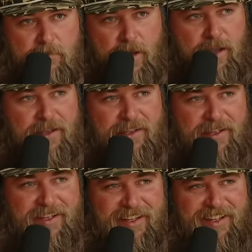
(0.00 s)

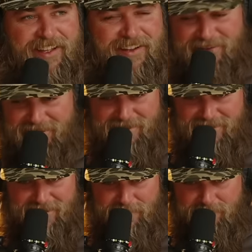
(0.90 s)
it just
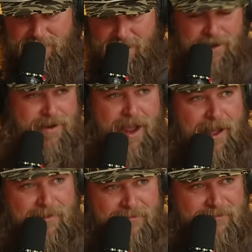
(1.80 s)
it, it, didn't
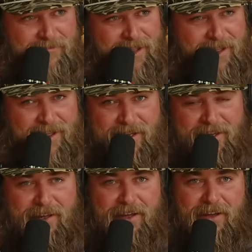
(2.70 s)
die.
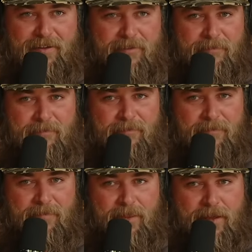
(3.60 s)
Uh,
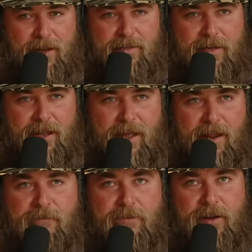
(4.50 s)
like I said,
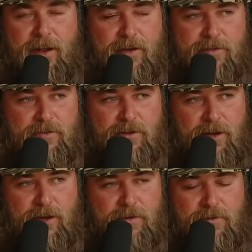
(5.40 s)
I, I feel like I just
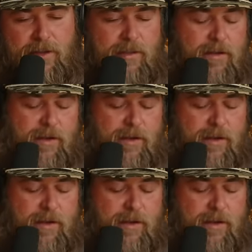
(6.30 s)
shot underneath it.